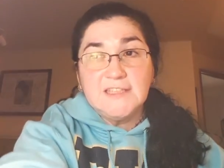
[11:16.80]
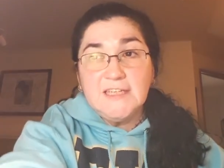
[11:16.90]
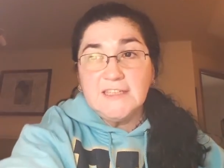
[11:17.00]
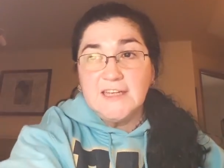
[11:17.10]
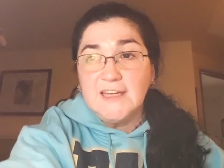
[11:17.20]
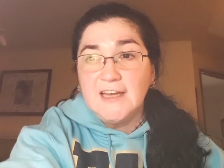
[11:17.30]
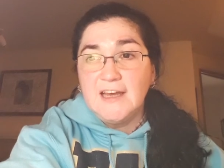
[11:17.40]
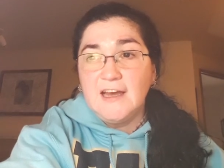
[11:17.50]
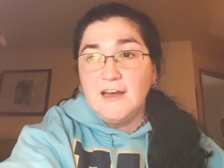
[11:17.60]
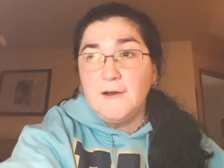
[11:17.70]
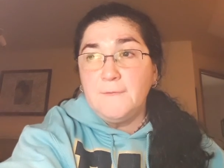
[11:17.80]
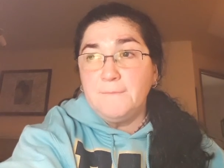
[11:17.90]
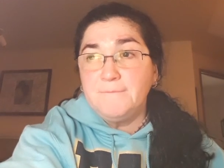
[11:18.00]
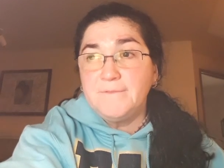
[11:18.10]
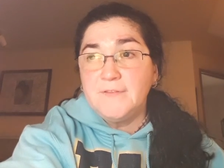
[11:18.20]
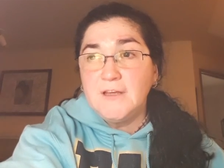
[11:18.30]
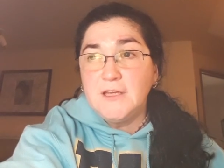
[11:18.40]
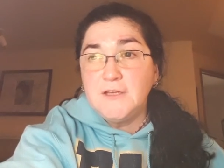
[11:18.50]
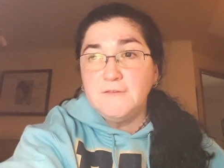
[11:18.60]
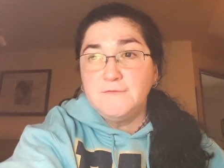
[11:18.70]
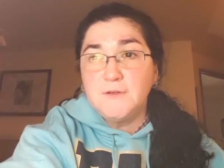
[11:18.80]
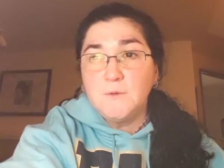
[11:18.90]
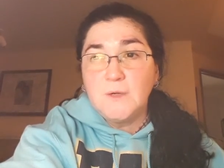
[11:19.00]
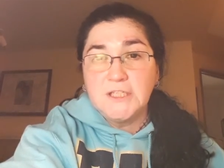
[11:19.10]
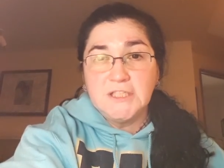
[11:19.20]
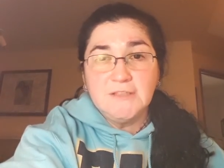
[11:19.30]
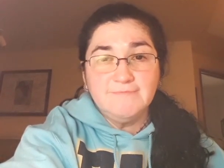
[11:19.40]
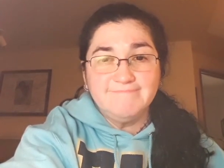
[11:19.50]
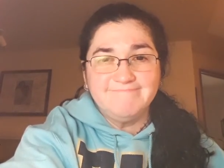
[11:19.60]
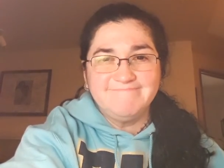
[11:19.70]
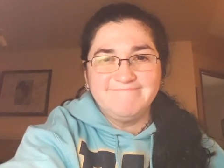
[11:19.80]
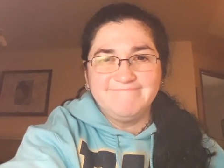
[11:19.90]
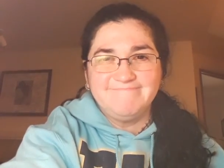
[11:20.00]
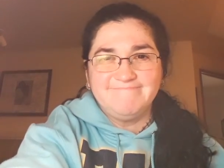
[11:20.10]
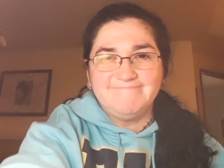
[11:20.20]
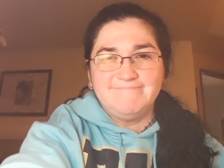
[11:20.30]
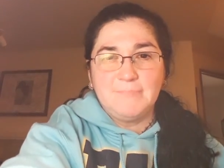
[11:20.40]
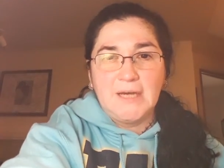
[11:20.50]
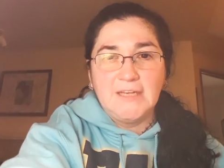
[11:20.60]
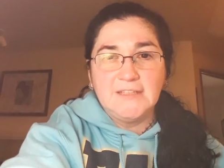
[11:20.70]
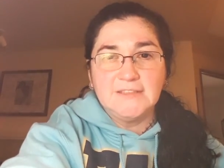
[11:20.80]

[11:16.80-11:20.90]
it. Thank you for watching. Bye.